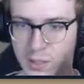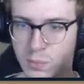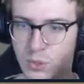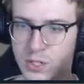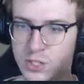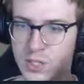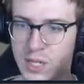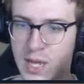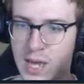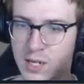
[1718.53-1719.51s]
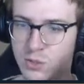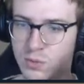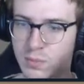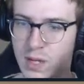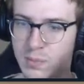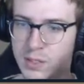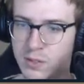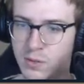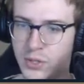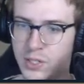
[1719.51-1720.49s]
bridge is the actual map, like the
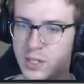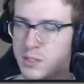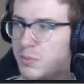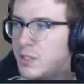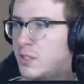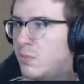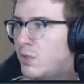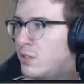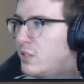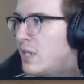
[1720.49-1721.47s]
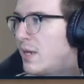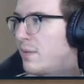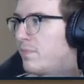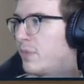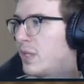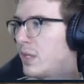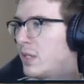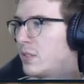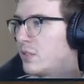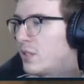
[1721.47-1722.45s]
whole thing takes place on the bridge? Yeah.
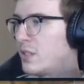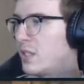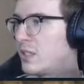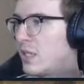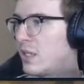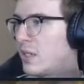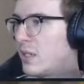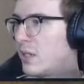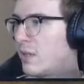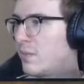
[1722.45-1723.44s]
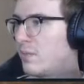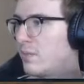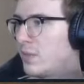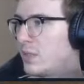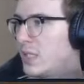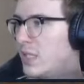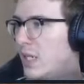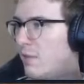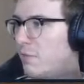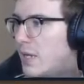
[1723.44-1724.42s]
So this, it's like a
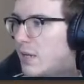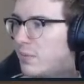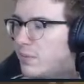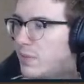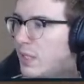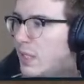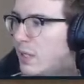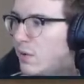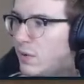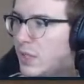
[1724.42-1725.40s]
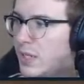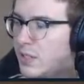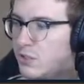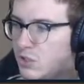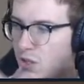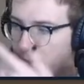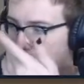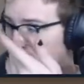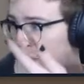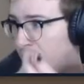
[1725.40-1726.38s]
CTF map. Or like an assault map
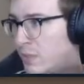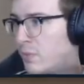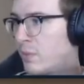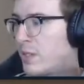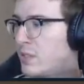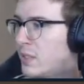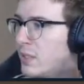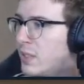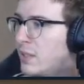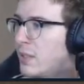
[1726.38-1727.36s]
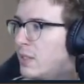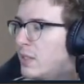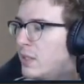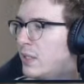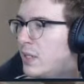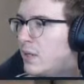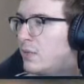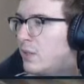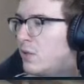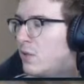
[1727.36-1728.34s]
or something, where basically, you know,
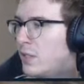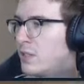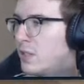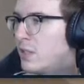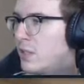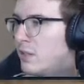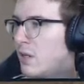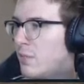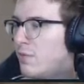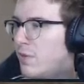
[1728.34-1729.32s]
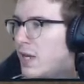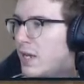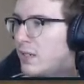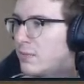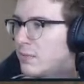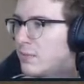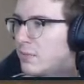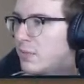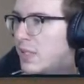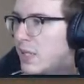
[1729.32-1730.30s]
your goal is to grab the flag
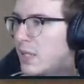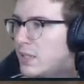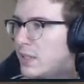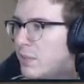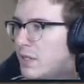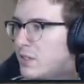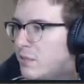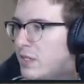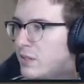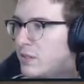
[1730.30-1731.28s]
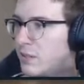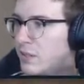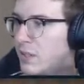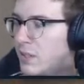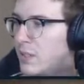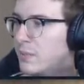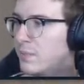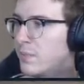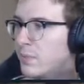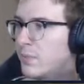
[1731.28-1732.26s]
and take it back to your base.
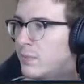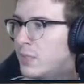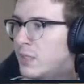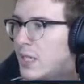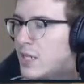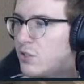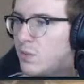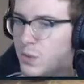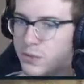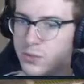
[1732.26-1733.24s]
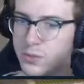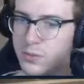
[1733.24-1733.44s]
Castle Wars.